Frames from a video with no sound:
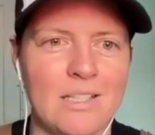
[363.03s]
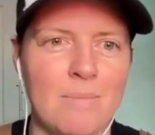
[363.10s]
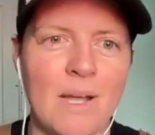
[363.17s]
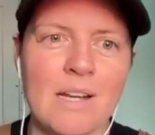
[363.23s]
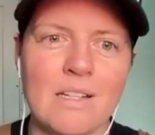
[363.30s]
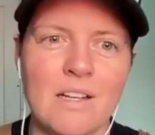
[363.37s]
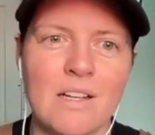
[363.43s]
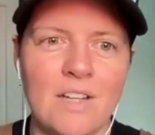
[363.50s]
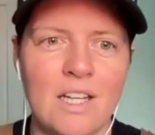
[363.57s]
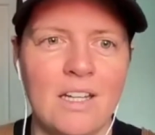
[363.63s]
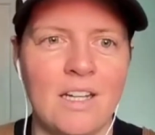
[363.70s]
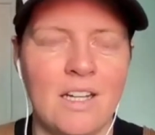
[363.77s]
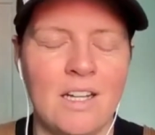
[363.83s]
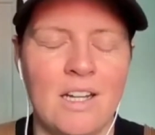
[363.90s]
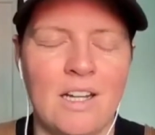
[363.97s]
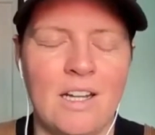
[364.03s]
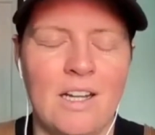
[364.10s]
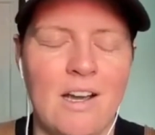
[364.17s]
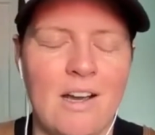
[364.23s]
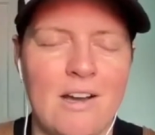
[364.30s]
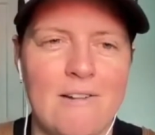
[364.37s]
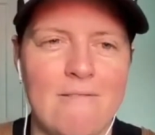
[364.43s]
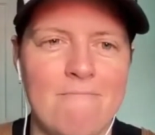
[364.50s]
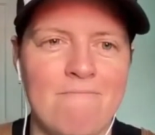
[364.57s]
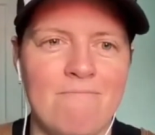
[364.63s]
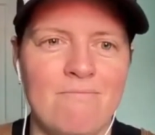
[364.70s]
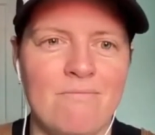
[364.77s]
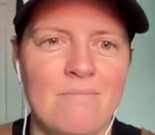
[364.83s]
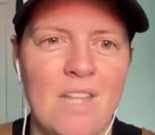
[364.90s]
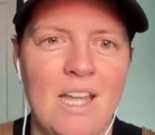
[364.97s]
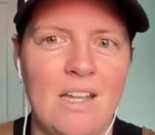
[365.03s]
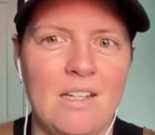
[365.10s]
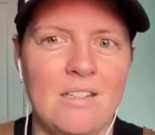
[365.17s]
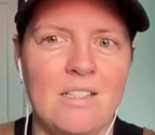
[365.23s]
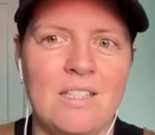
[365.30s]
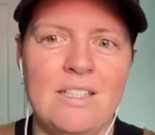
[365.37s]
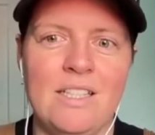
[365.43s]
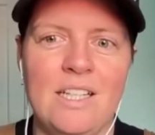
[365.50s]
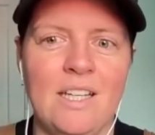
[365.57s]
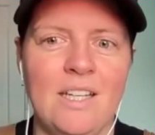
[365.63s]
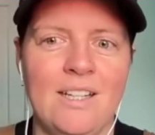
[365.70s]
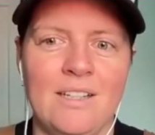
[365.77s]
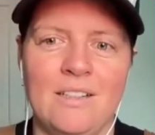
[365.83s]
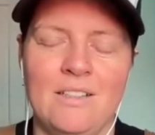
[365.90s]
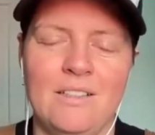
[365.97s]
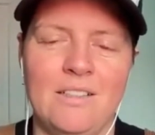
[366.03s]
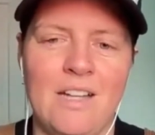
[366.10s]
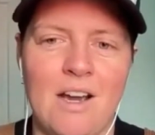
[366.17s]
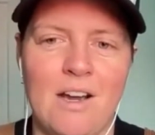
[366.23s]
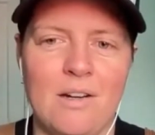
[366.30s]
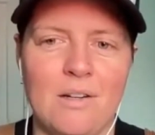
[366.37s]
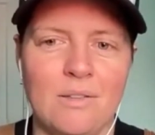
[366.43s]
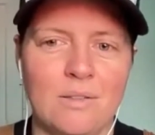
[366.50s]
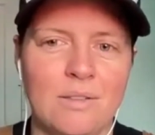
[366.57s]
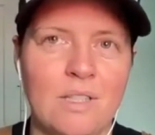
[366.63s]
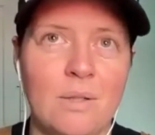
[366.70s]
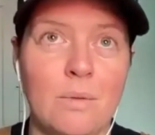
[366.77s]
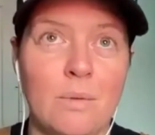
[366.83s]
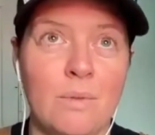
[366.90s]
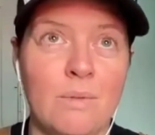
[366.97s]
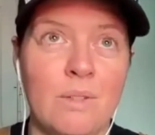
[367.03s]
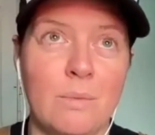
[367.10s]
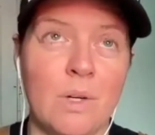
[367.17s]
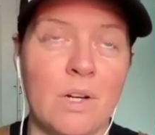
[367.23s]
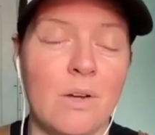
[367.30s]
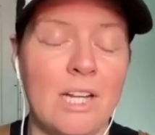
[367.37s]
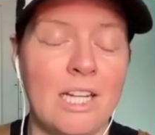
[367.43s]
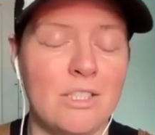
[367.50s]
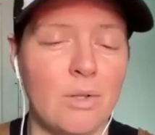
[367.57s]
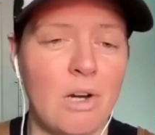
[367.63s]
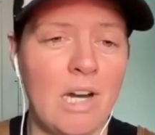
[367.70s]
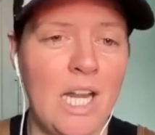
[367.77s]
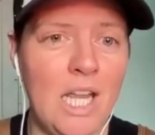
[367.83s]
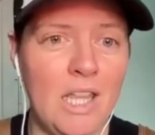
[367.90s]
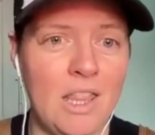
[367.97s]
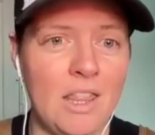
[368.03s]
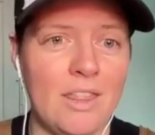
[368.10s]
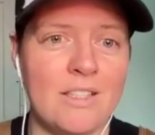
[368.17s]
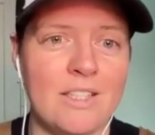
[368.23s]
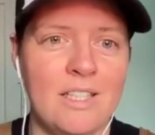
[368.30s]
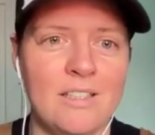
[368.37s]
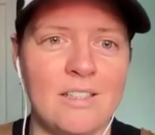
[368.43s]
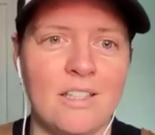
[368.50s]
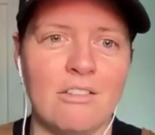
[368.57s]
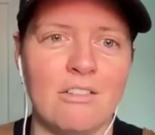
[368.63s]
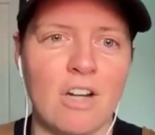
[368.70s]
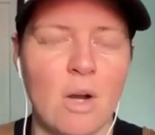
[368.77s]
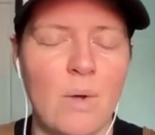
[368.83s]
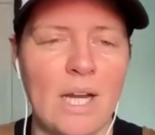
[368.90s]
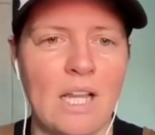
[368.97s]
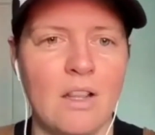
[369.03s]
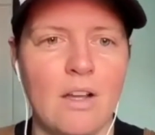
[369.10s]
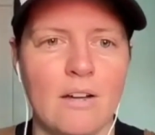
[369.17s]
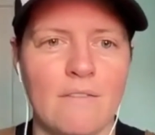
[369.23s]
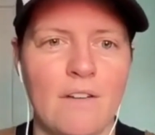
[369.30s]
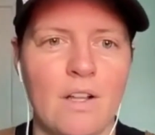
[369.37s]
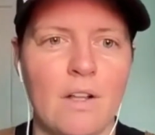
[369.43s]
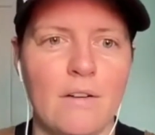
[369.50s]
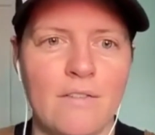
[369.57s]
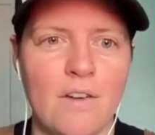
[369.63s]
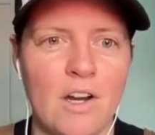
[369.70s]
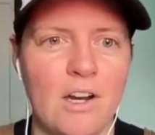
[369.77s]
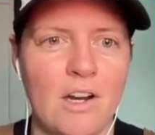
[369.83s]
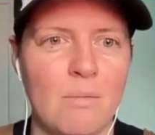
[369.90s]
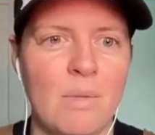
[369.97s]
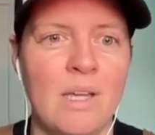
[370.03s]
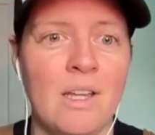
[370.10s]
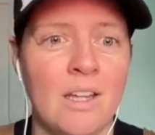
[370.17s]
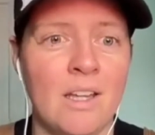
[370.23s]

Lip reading: aspect of it. And seeing now that we're going into our 8th season growing at Longfellow Farm,